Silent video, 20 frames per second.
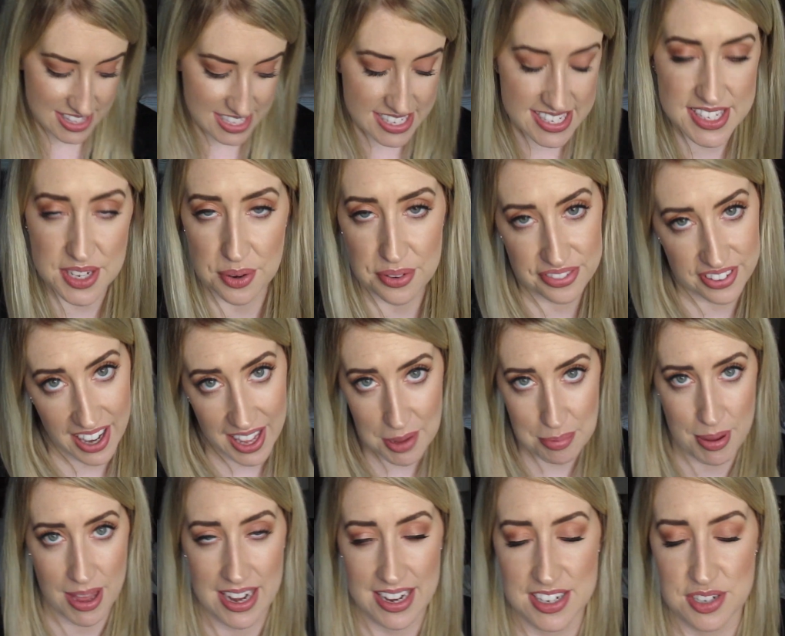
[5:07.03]
the So Fly
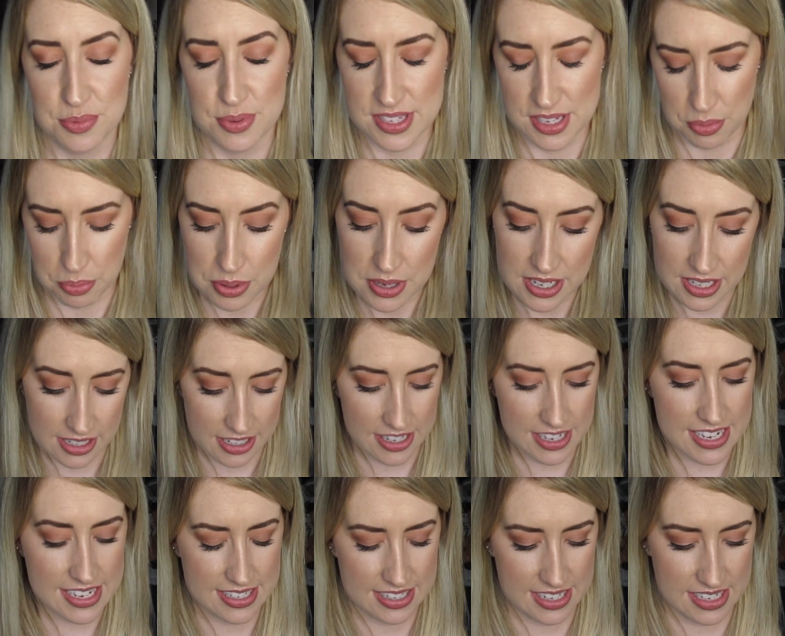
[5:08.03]
palette was
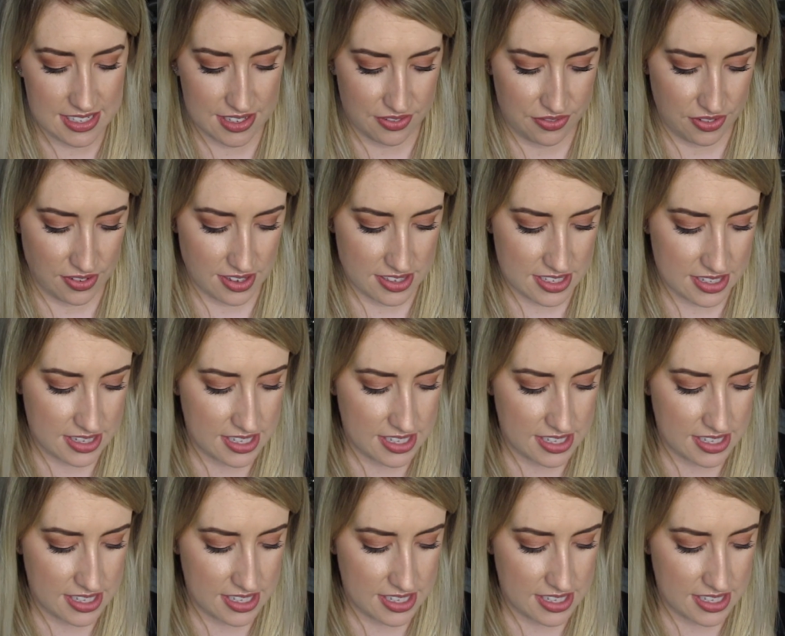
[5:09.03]
completely different.